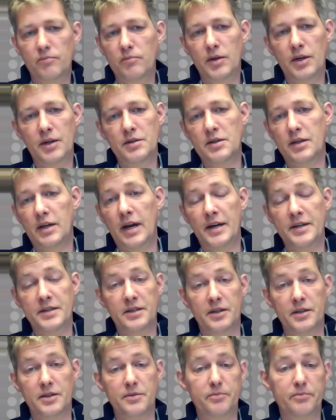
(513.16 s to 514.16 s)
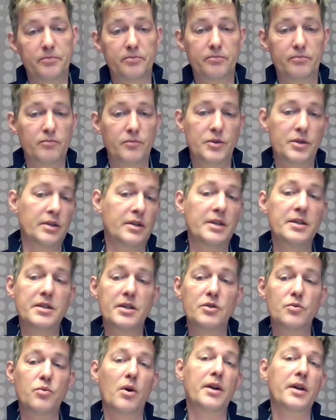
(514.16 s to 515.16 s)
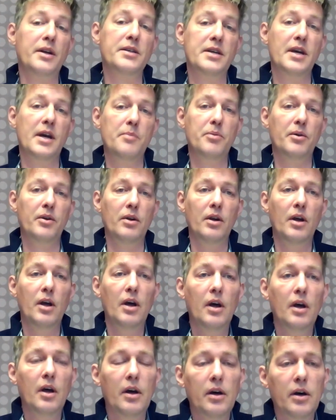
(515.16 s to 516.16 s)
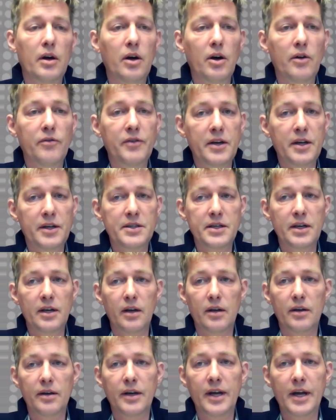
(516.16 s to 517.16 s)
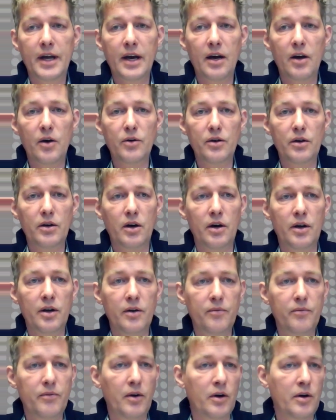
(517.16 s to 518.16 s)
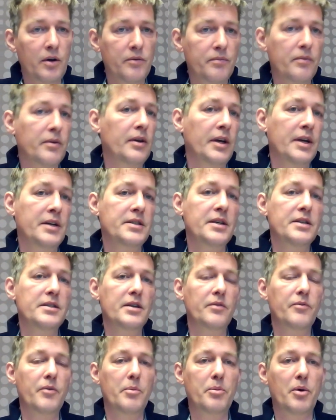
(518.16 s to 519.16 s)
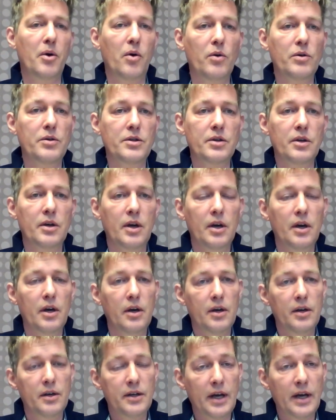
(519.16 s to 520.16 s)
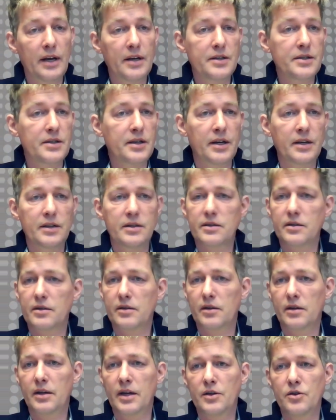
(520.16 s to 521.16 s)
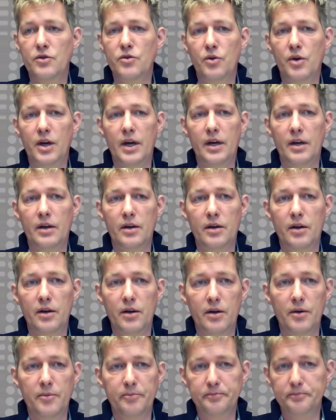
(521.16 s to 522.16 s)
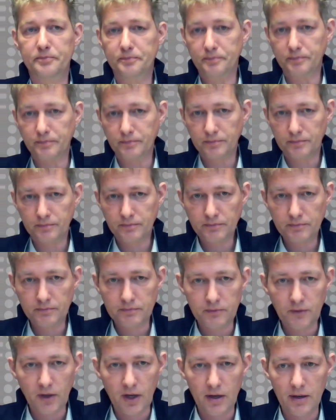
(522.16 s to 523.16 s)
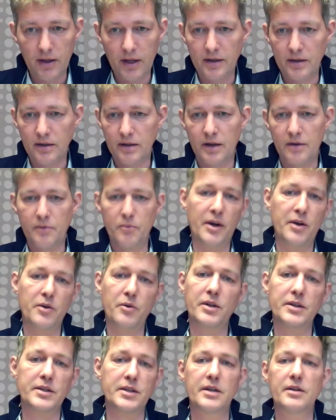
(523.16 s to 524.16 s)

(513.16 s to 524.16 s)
slice it. So this is one example of an Excel layout on a existing report data set that you can where you can see